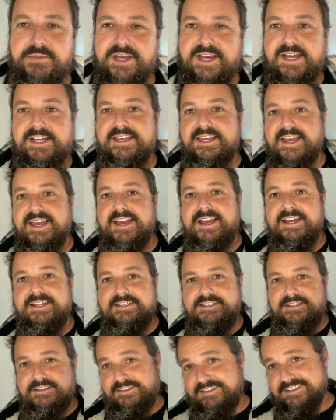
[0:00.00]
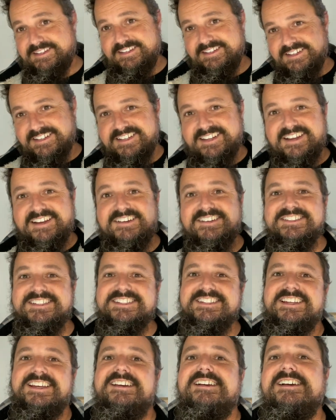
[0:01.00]
back at the nut
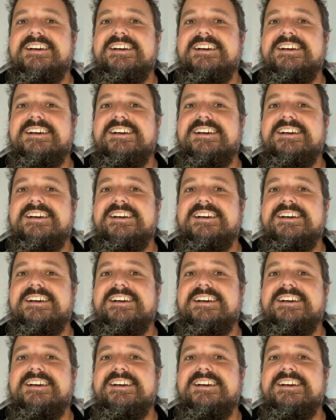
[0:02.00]
house.